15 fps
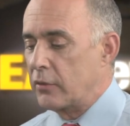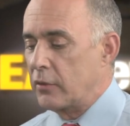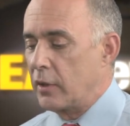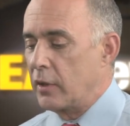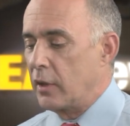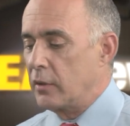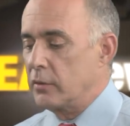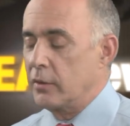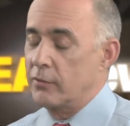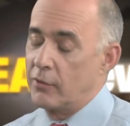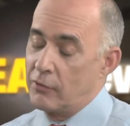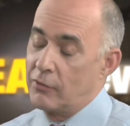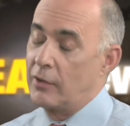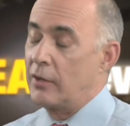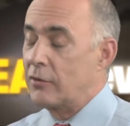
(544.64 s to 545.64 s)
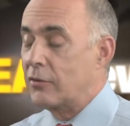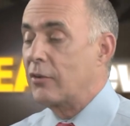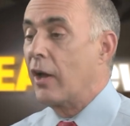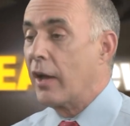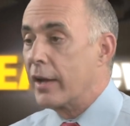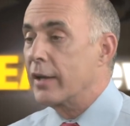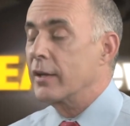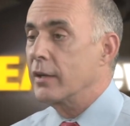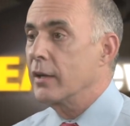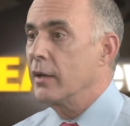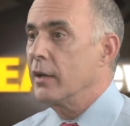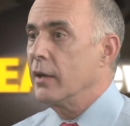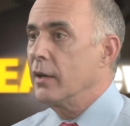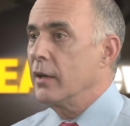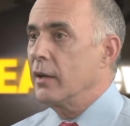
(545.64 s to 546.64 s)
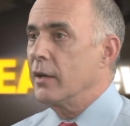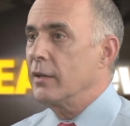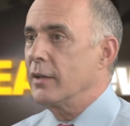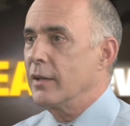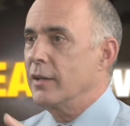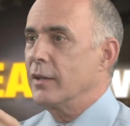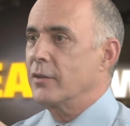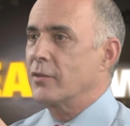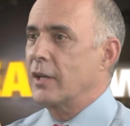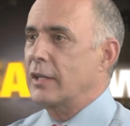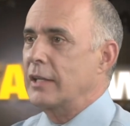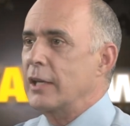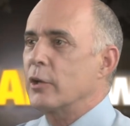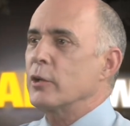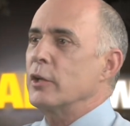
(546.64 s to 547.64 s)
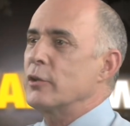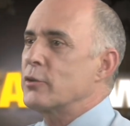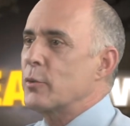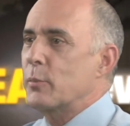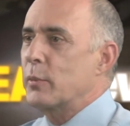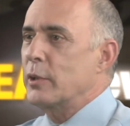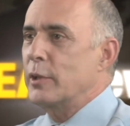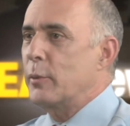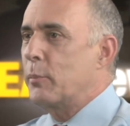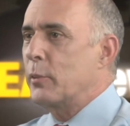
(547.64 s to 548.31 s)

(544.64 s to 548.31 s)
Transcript: uh, just as an aside, it's like neoliberalism